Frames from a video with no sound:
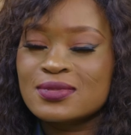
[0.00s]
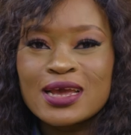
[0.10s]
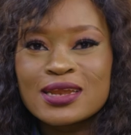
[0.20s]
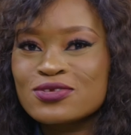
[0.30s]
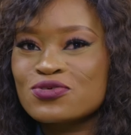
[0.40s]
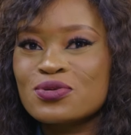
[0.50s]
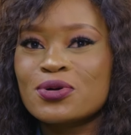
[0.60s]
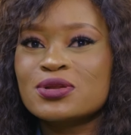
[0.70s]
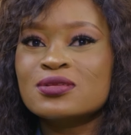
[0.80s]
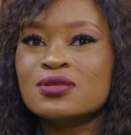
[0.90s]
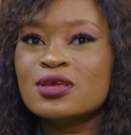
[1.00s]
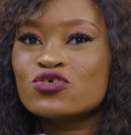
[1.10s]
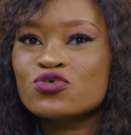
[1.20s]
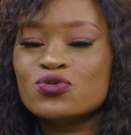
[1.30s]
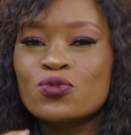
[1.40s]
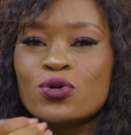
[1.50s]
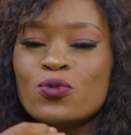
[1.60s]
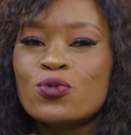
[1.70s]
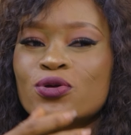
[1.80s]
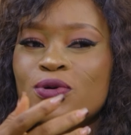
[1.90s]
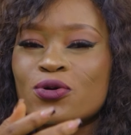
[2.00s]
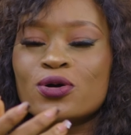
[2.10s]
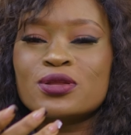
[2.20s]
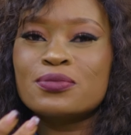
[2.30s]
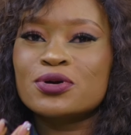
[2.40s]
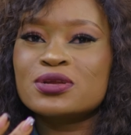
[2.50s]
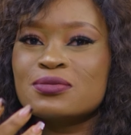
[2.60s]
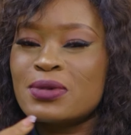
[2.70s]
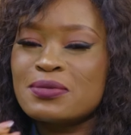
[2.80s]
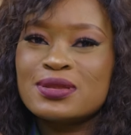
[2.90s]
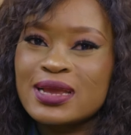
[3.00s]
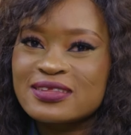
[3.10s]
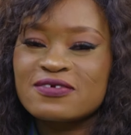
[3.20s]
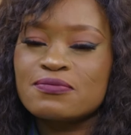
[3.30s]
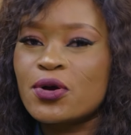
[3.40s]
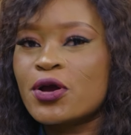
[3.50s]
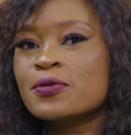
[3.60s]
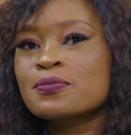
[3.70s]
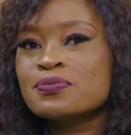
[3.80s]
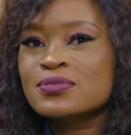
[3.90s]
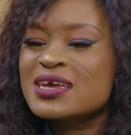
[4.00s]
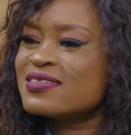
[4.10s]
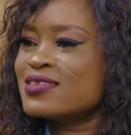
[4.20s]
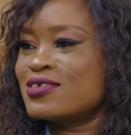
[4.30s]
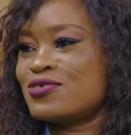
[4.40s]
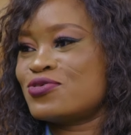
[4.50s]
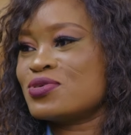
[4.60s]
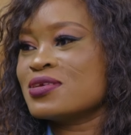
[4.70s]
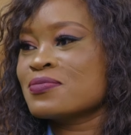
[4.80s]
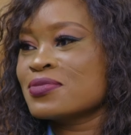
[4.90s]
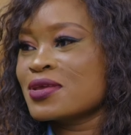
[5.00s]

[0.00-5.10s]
A necessary burden. It's true. We don't want to call them burden. It might be negative, but it's necessary.